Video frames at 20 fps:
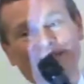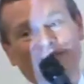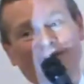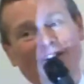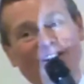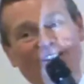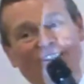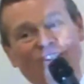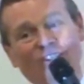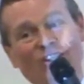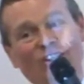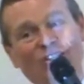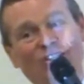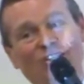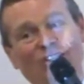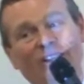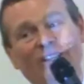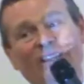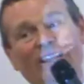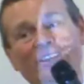
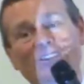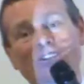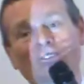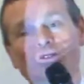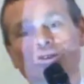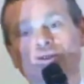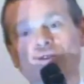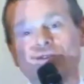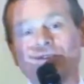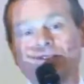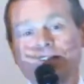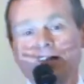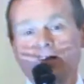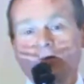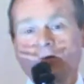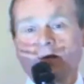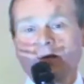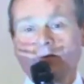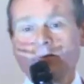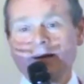advantage and then you lose
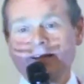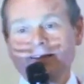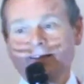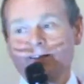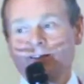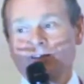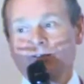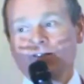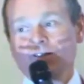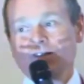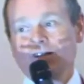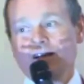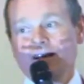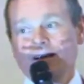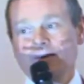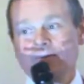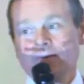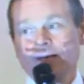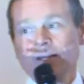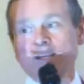it with the passage of
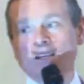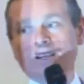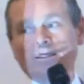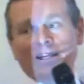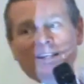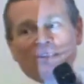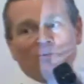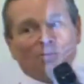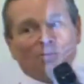time. That's